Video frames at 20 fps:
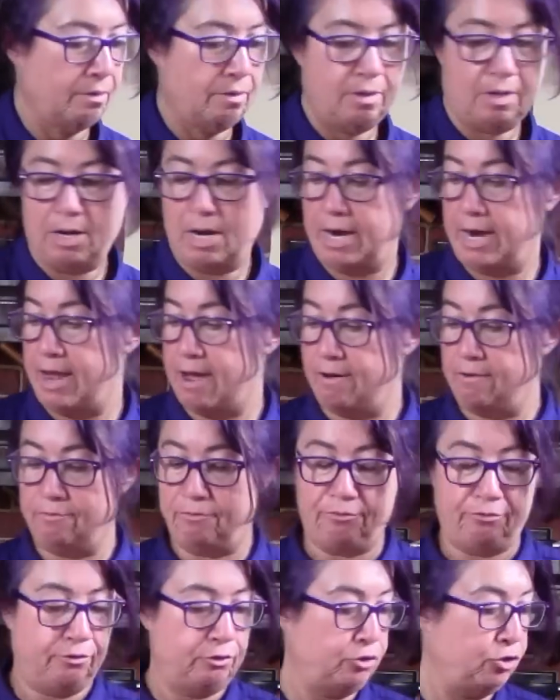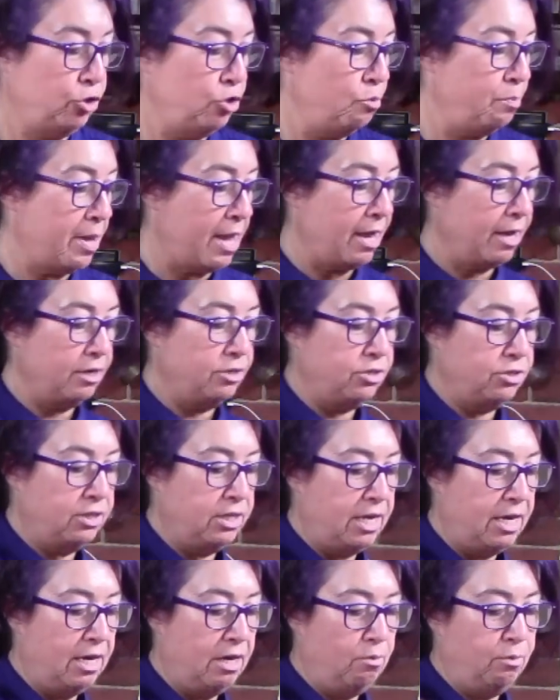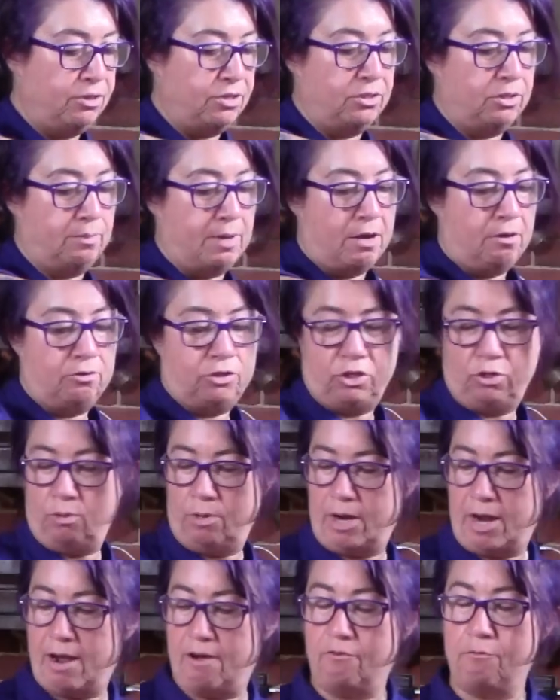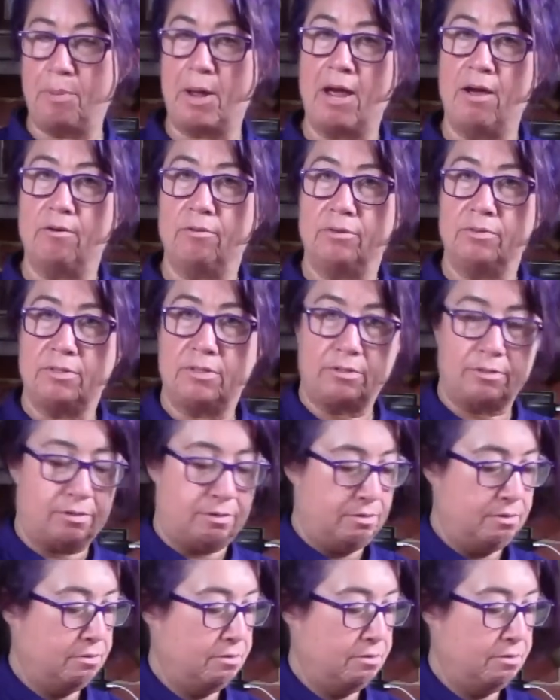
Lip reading: And I have 2 packages here, which is about 2.5 pounds.